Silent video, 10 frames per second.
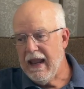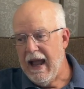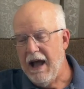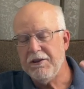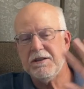
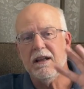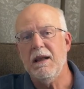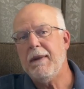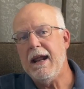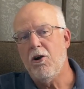I'll just
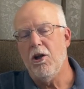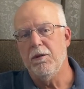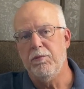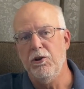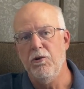eliminate all
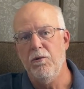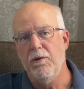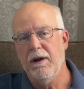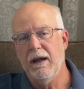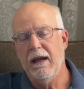the blue,
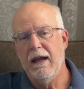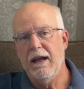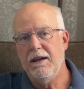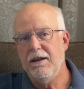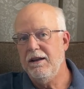
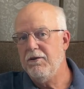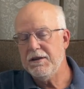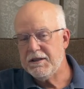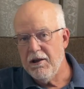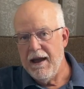you can
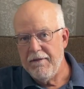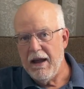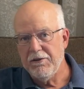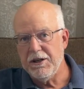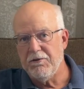still have
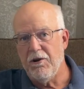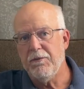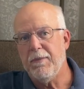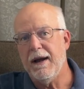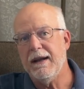algae growth,
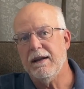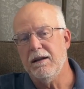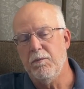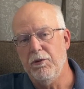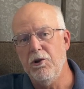but
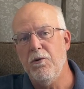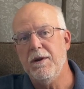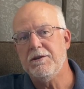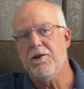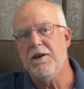the blue
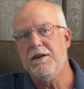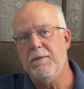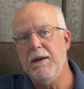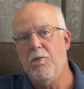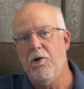is going to
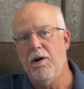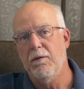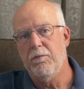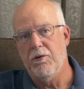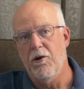be more
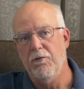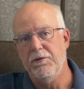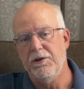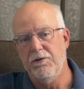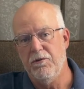prone
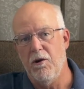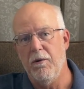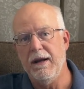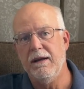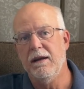to
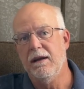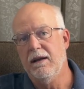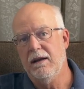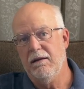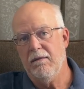growing
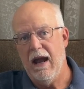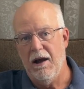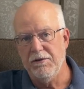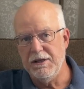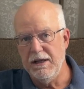
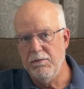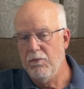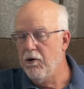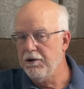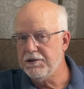algae
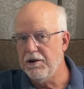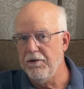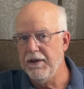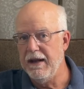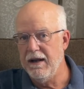more so
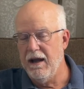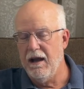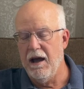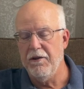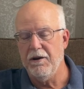than
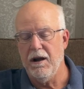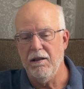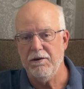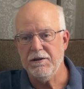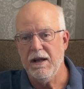other
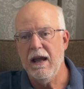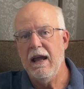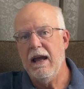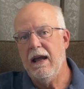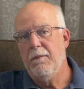colors.
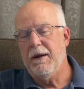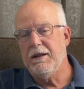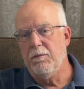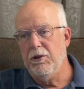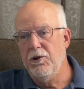But
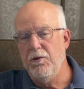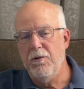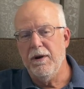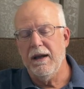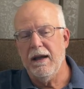the
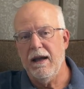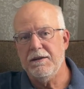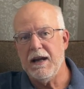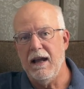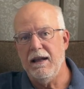blue is
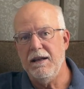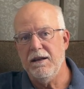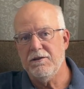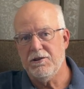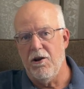highly
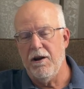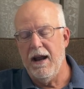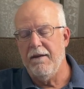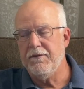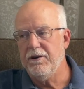sought
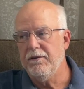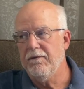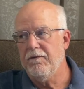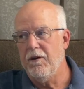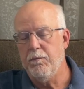after
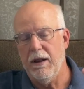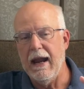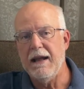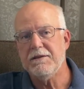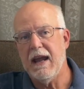for
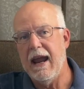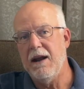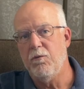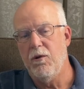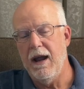plants,
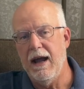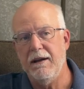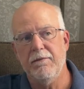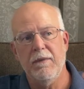and red.